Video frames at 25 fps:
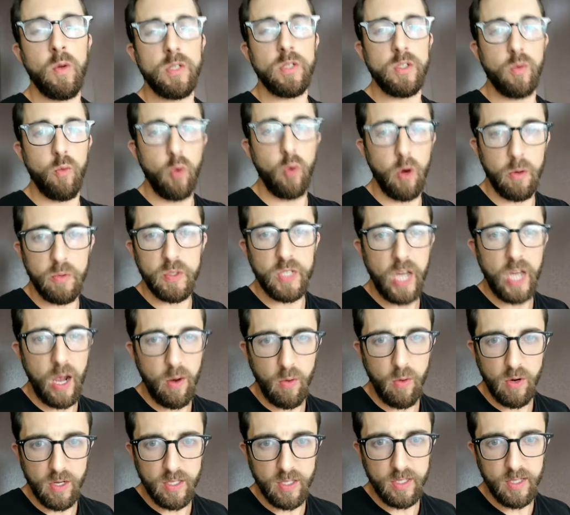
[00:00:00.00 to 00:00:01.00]
warm
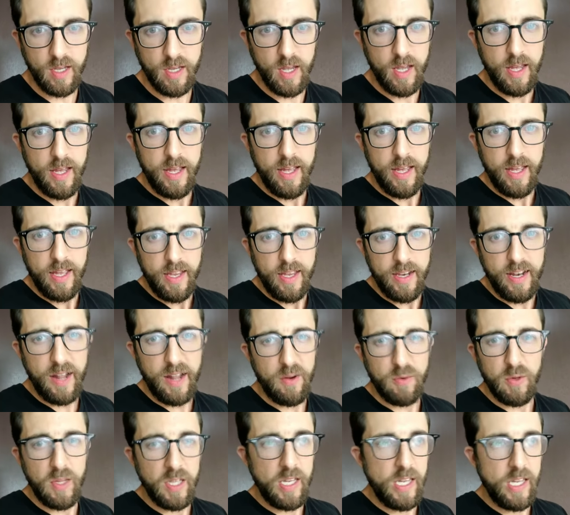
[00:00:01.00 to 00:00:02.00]
shower, it's not
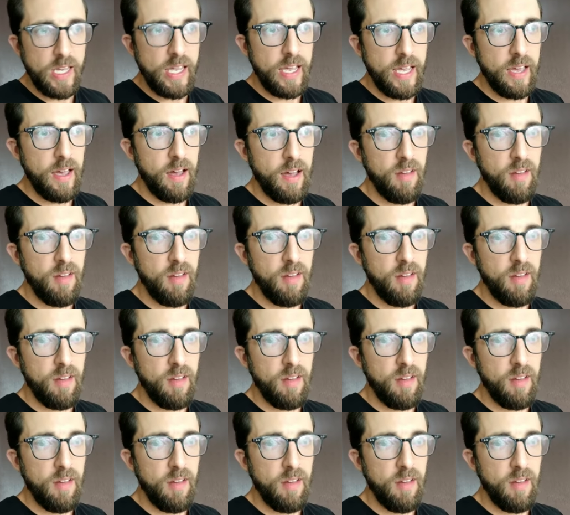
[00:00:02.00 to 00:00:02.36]
really